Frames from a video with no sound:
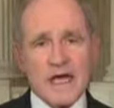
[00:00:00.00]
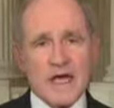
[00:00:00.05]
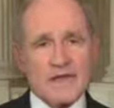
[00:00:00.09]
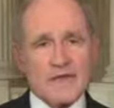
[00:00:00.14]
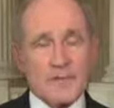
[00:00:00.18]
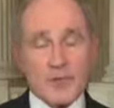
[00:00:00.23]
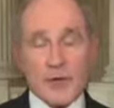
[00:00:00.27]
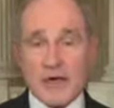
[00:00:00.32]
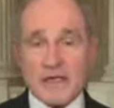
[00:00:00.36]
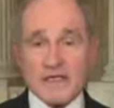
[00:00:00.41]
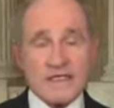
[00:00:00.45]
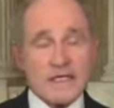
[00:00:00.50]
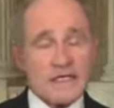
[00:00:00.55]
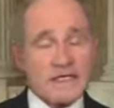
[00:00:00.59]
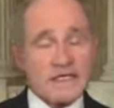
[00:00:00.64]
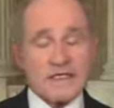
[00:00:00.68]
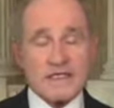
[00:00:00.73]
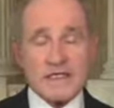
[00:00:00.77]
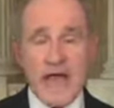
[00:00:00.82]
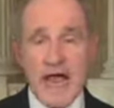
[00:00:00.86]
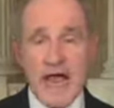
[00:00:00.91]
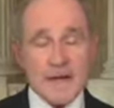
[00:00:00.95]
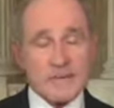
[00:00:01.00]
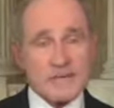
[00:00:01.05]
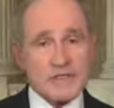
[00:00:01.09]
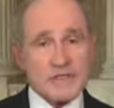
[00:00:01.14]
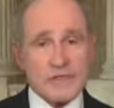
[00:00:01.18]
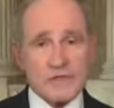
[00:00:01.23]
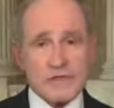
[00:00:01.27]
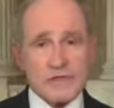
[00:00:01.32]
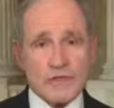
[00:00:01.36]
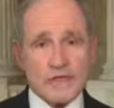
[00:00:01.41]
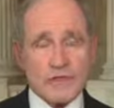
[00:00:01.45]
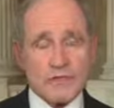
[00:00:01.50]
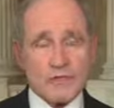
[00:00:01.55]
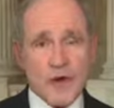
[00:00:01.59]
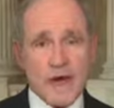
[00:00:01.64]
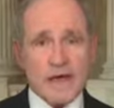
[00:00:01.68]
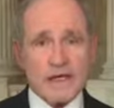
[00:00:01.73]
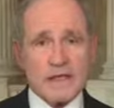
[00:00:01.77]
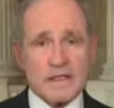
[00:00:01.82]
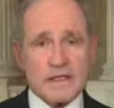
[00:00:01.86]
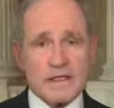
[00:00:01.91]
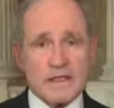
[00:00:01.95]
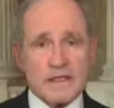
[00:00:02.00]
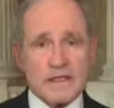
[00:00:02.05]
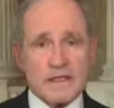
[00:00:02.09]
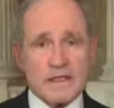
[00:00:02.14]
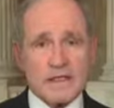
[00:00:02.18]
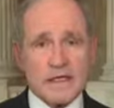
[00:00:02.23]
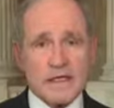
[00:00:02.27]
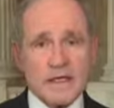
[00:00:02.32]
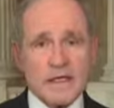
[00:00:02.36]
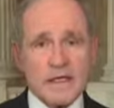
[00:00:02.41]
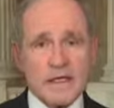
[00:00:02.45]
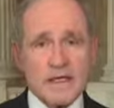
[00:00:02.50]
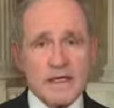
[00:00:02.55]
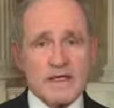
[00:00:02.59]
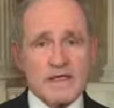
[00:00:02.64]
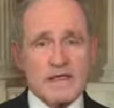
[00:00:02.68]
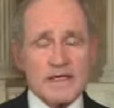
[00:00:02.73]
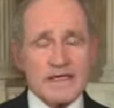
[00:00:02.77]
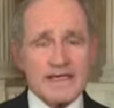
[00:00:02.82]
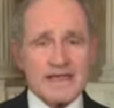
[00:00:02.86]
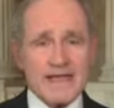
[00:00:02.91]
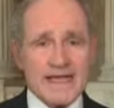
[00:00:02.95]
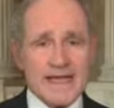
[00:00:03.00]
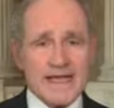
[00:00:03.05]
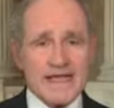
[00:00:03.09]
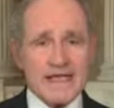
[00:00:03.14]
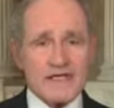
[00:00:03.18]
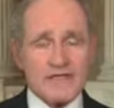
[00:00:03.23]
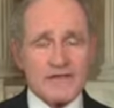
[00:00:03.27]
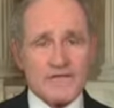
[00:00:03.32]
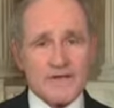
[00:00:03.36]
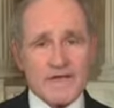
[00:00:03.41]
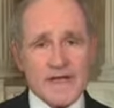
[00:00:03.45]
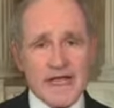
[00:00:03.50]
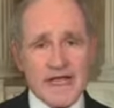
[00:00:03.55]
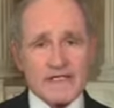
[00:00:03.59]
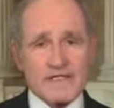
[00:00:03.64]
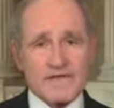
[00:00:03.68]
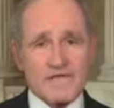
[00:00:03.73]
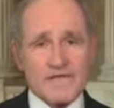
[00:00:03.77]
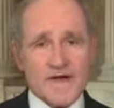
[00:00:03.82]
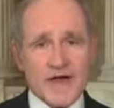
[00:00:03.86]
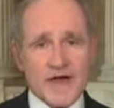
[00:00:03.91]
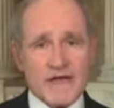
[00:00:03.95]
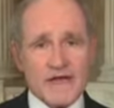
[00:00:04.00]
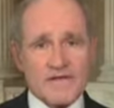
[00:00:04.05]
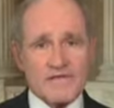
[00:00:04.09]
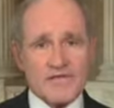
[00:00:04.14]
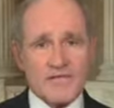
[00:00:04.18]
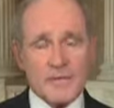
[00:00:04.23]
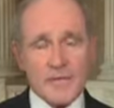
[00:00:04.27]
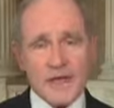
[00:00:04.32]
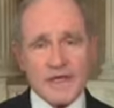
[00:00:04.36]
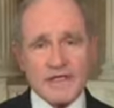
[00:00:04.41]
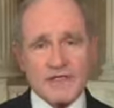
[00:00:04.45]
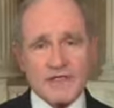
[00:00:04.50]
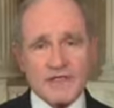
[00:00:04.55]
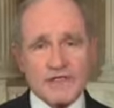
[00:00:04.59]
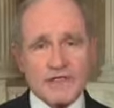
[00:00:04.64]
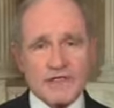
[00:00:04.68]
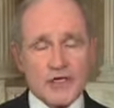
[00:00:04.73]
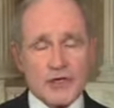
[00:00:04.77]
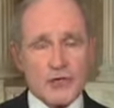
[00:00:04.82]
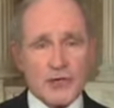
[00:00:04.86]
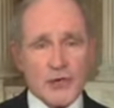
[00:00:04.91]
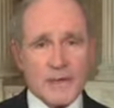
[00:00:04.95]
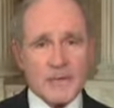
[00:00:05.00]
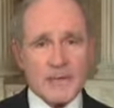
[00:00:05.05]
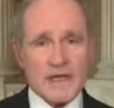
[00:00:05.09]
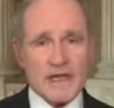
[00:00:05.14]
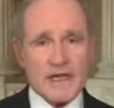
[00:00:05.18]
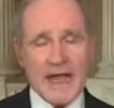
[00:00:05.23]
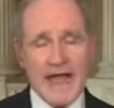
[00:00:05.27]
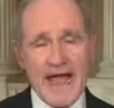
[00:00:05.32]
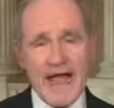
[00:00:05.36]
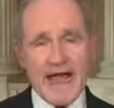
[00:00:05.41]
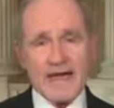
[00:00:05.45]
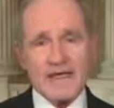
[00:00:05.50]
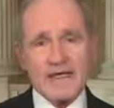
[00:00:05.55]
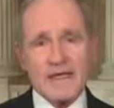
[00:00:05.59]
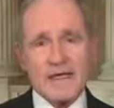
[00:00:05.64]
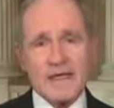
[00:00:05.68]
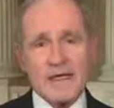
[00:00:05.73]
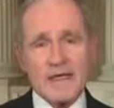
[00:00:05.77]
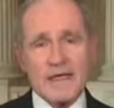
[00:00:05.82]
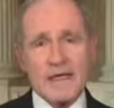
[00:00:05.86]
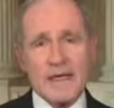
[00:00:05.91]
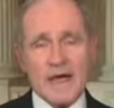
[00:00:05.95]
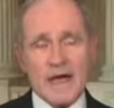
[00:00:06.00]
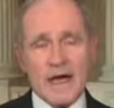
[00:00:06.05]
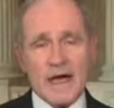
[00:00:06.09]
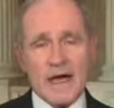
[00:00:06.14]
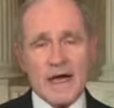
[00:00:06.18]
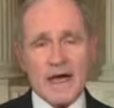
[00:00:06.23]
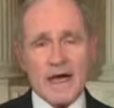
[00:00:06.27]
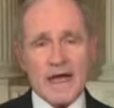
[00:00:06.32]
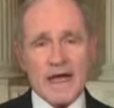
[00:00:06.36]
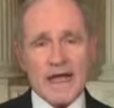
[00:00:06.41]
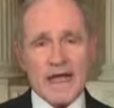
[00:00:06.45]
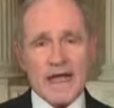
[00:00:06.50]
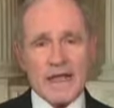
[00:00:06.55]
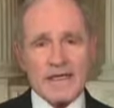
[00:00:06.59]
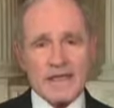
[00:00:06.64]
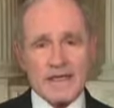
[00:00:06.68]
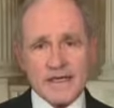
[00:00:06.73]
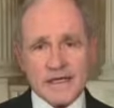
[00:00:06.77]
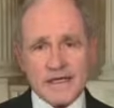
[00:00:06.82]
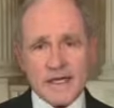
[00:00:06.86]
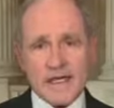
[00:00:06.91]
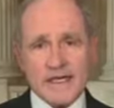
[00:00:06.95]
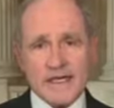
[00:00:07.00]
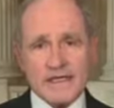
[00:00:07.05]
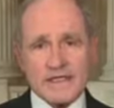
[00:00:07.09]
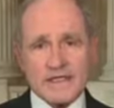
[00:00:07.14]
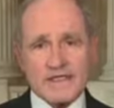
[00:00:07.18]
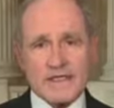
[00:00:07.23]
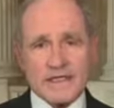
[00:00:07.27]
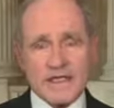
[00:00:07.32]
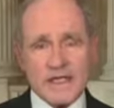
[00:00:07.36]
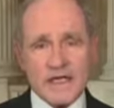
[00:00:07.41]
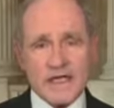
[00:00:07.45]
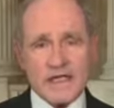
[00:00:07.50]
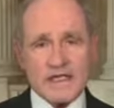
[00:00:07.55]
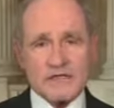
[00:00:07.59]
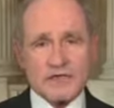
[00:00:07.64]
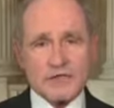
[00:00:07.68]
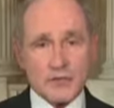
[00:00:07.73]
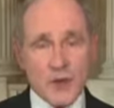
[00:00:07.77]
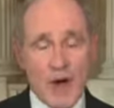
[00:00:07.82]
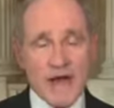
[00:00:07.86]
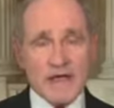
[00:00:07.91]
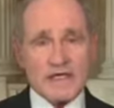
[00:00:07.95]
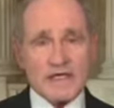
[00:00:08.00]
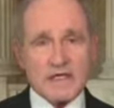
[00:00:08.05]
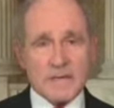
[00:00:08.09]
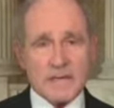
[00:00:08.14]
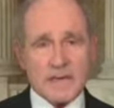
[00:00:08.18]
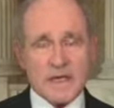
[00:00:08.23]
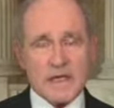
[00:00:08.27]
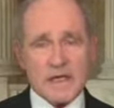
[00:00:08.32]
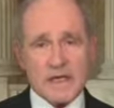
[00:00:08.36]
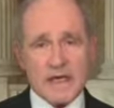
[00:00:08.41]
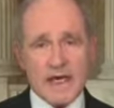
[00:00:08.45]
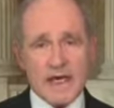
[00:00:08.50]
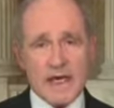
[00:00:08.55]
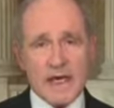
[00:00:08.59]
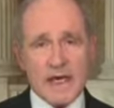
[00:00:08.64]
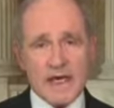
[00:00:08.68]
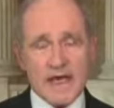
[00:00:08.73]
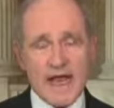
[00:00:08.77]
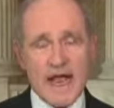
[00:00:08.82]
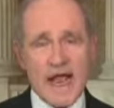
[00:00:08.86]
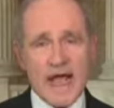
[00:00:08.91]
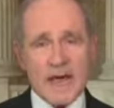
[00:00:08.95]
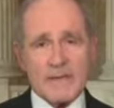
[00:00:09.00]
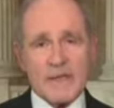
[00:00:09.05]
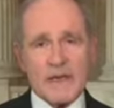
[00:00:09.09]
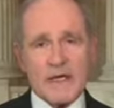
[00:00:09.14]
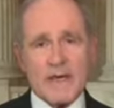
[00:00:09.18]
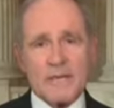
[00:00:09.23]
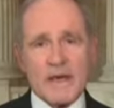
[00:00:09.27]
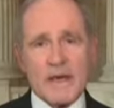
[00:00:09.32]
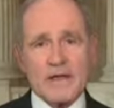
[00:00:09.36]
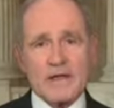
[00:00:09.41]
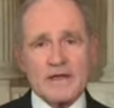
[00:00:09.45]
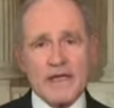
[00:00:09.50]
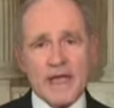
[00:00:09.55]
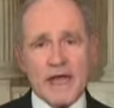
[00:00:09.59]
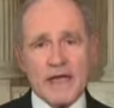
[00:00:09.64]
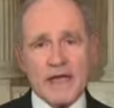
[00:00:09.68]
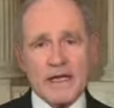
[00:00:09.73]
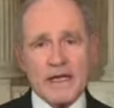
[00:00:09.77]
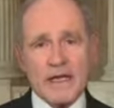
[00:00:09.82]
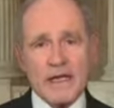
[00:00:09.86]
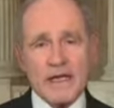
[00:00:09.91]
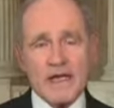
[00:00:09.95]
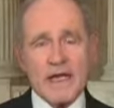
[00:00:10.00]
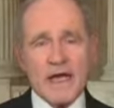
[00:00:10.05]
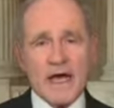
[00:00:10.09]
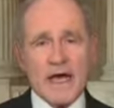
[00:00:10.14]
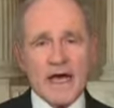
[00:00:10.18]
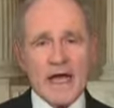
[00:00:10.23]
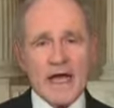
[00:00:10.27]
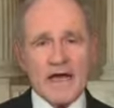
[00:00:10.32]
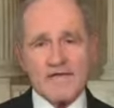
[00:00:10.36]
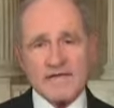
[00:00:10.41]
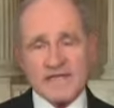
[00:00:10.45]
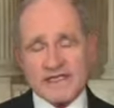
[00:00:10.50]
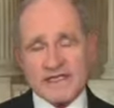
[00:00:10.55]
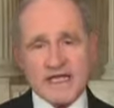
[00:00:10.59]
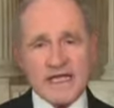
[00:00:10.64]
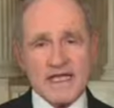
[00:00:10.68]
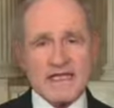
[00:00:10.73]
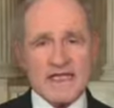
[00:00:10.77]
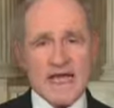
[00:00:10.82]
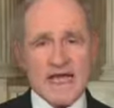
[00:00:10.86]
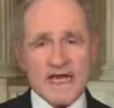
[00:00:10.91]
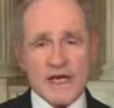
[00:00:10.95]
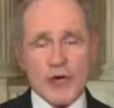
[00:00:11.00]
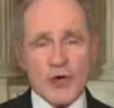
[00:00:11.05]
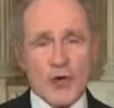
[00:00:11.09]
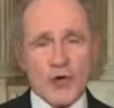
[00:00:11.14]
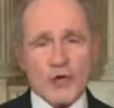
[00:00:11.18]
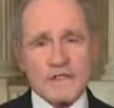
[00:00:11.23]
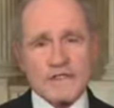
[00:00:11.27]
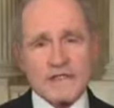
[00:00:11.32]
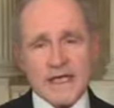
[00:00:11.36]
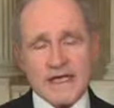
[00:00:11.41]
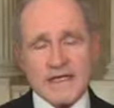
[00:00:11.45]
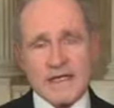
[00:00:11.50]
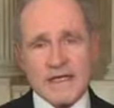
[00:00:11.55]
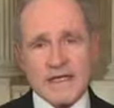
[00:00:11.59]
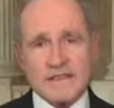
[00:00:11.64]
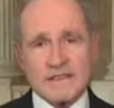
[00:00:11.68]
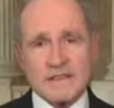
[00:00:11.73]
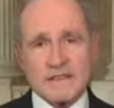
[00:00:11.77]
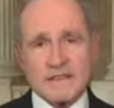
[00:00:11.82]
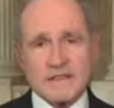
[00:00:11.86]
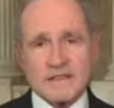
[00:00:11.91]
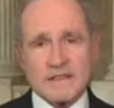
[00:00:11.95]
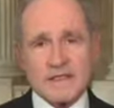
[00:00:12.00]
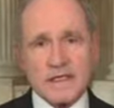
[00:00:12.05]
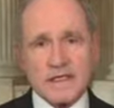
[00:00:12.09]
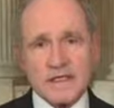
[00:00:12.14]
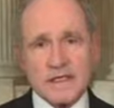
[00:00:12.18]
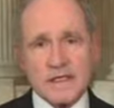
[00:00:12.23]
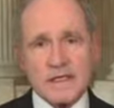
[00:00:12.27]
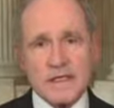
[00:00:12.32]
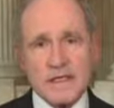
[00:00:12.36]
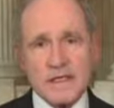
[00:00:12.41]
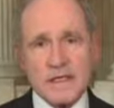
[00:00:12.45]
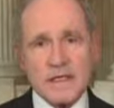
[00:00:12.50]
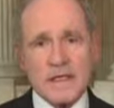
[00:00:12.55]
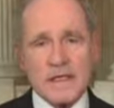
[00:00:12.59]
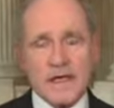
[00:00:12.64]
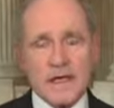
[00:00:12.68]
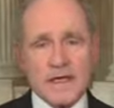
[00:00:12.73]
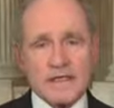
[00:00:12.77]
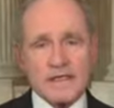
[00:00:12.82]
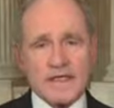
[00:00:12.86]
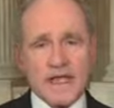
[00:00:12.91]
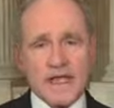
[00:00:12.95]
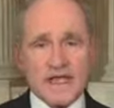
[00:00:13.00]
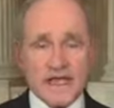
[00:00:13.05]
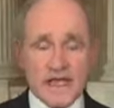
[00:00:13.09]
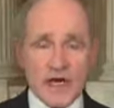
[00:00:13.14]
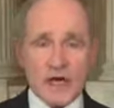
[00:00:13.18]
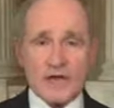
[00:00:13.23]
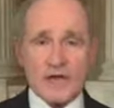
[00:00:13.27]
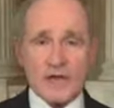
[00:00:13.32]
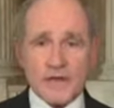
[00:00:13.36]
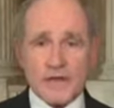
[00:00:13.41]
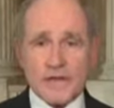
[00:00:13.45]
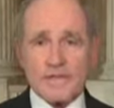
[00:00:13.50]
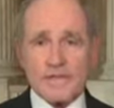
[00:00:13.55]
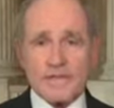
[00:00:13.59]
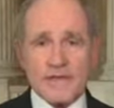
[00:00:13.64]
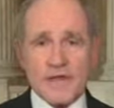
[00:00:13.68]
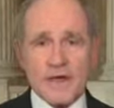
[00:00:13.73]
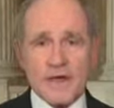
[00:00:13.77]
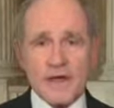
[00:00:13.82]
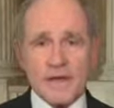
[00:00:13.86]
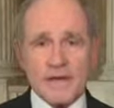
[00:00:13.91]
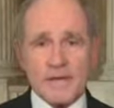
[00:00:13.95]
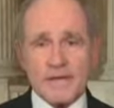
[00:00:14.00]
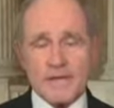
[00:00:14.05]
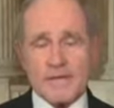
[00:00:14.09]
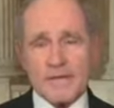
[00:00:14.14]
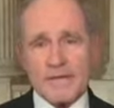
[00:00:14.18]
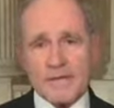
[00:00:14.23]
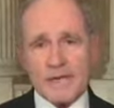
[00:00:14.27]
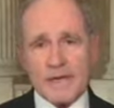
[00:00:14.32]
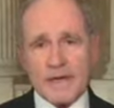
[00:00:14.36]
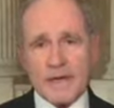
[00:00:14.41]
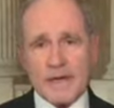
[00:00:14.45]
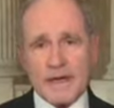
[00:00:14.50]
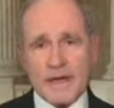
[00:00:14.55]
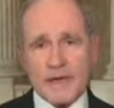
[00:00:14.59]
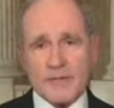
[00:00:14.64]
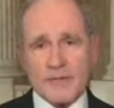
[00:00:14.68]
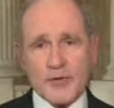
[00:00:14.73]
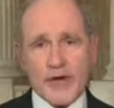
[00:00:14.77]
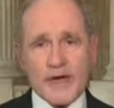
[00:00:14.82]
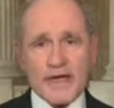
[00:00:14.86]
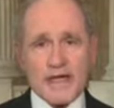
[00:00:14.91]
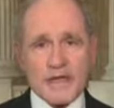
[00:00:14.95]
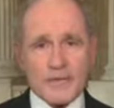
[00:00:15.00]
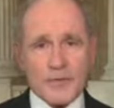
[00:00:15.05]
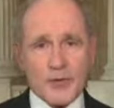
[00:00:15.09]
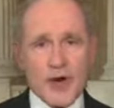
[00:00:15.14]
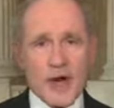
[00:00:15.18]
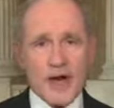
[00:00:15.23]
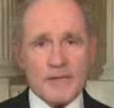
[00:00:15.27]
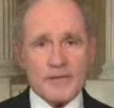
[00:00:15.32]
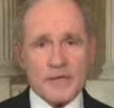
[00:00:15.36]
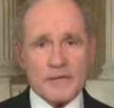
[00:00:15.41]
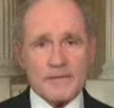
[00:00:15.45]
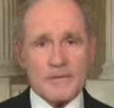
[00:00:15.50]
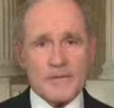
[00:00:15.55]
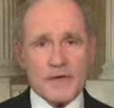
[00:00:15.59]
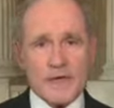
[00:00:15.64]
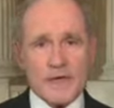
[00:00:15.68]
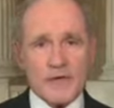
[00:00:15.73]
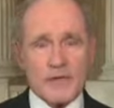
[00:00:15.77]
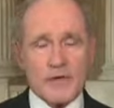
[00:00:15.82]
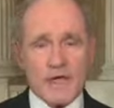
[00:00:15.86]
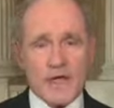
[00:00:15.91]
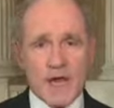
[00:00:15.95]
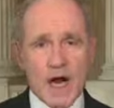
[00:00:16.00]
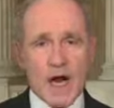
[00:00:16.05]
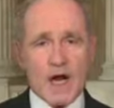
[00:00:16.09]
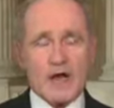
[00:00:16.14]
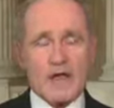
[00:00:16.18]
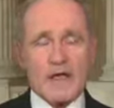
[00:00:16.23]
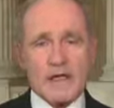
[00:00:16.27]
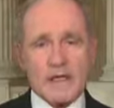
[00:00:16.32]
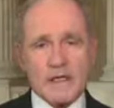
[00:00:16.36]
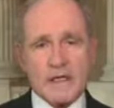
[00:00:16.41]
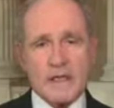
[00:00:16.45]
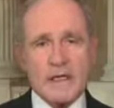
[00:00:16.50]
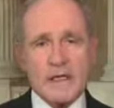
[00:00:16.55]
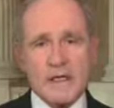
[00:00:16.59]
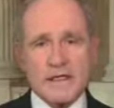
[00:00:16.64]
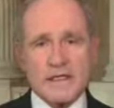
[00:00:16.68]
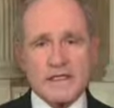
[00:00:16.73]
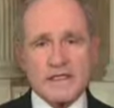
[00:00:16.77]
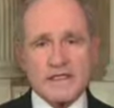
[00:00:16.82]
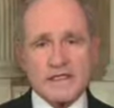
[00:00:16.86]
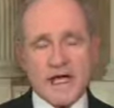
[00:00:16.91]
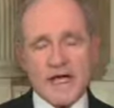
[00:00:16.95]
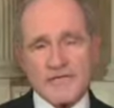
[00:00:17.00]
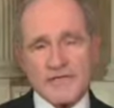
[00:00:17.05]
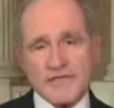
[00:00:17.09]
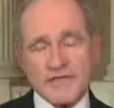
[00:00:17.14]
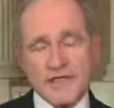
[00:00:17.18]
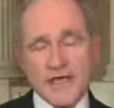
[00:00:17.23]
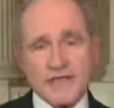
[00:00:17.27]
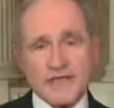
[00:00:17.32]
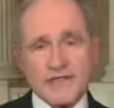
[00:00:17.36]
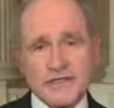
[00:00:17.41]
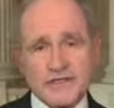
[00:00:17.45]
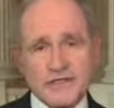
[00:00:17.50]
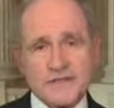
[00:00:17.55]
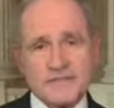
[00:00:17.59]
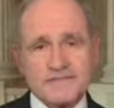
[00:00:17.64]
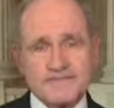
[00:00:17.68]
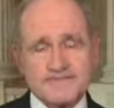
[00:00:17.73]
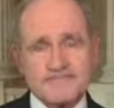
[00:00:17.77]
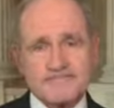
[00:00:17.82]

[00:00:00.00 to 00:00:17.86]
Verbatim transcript: the president is absolutely right that, that leakage of classified information is a criminal act. Uh, and he's he's right to be uh, unhappy about that. Uh, having said that, of course, that doesn't uh, uh, take care of the the uh, predicate problem regarding right. these conversations.